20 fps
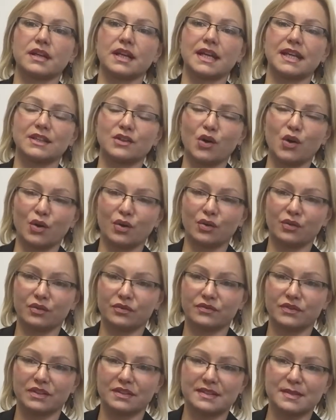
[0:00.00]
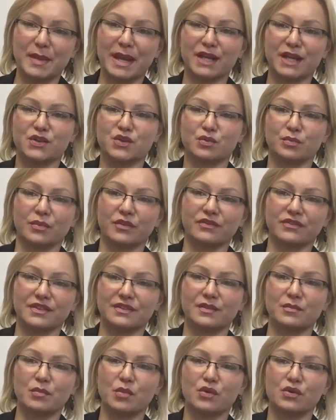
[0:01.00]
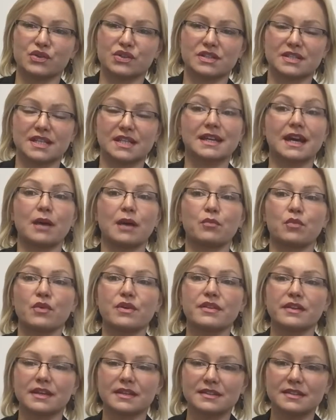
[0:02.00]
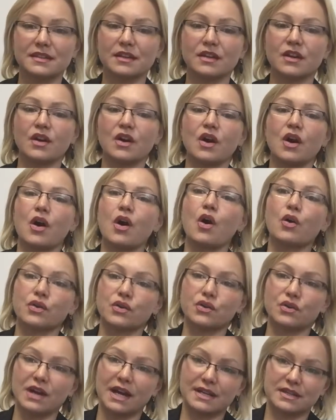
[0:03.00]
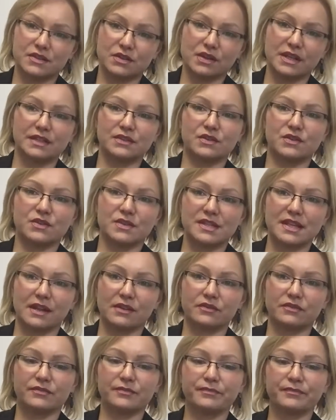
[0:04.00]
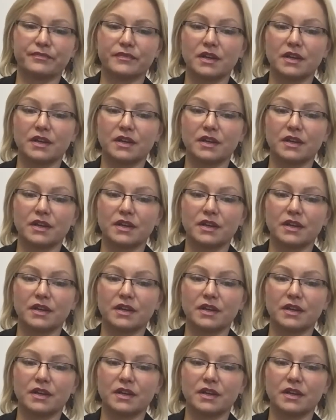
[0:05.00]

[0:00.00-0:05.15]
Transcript: in all of the spectrum of the emotions that come with it, or you isolate yourself.